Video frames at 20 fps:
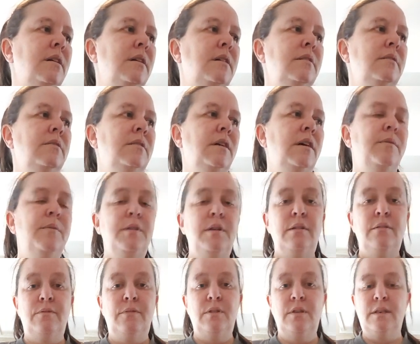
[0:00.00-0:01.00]
I don't know how many
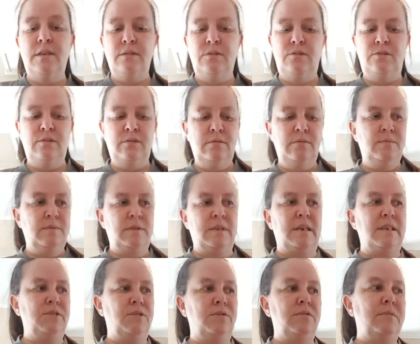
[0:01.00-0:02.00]
of you guys do, but
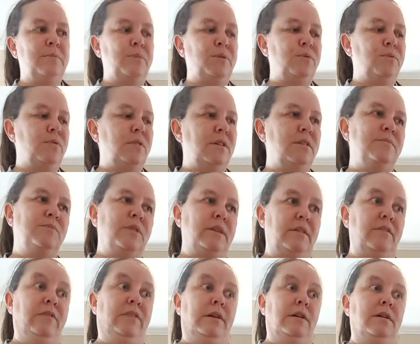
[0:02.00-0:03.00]
I turn a burner on, I'm
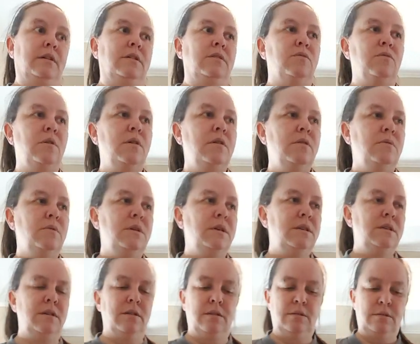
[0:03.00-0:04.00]
like, wrong
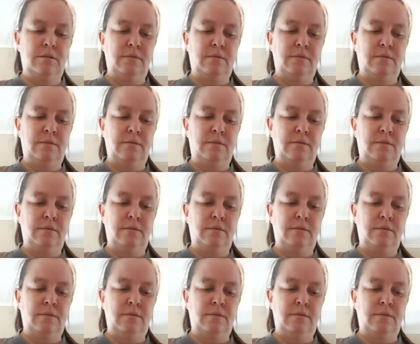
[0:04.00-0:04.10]
one.